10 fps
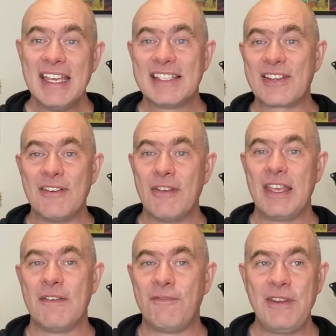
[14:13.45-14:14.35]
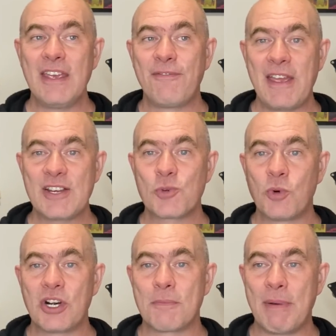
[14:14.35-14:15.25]
It's got VFX
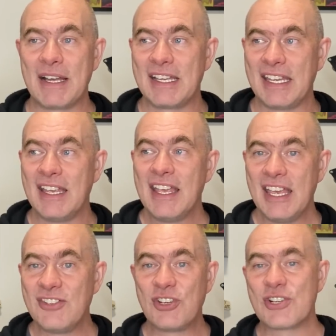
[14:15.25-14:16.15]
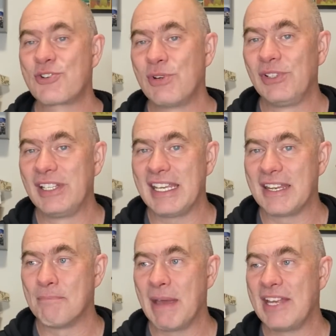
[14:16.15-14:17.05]
work by Industrial Light
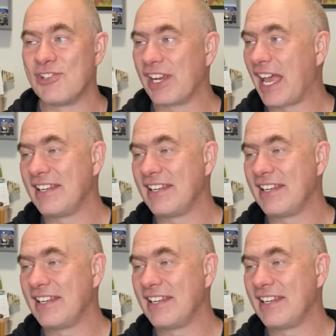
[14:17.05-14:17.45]
and Magic,